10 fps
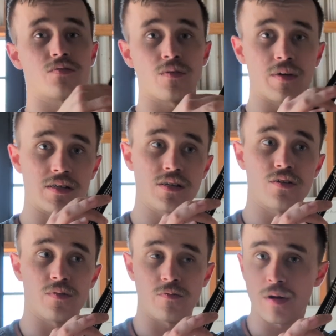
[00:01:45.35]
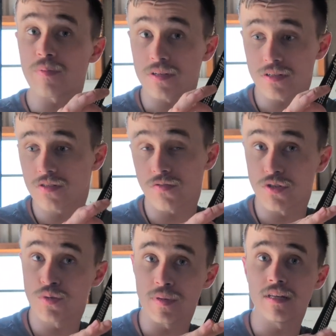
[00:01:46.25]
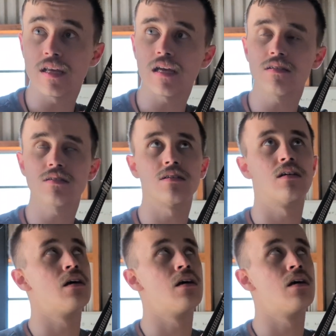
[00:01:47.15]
one of my secret weapons for speed days.